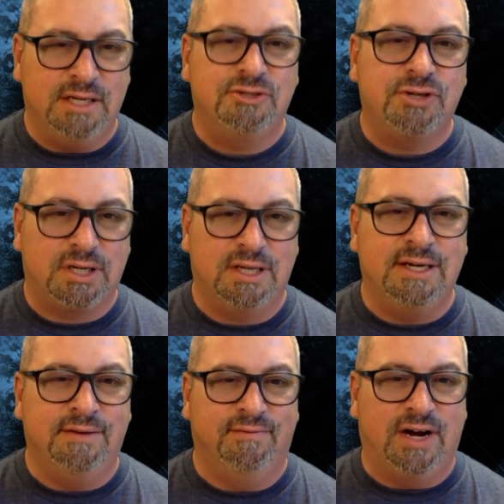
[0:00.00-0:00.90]

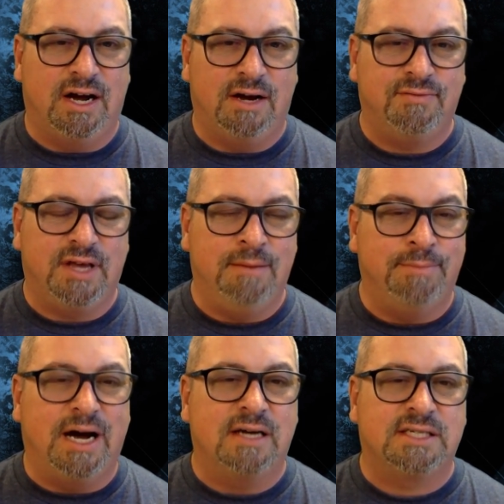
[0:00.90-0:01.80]
intricately involved and
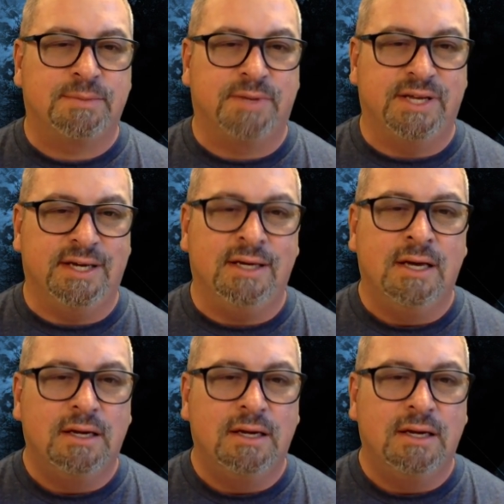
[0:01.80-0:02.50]
possibly